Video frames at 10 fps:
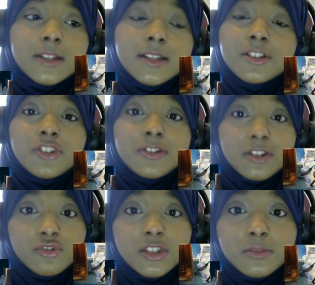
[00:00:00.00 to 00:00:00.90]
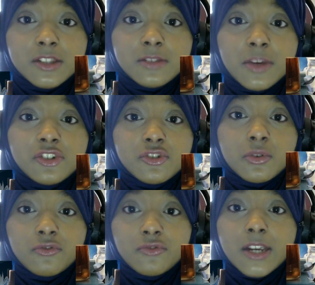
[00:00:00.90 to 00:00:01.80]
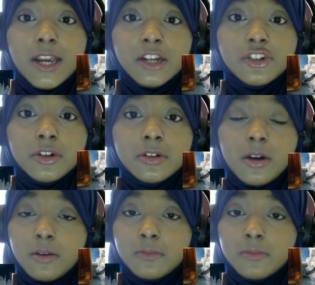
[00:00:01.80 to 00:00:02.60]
This is just a Christmas special reaction,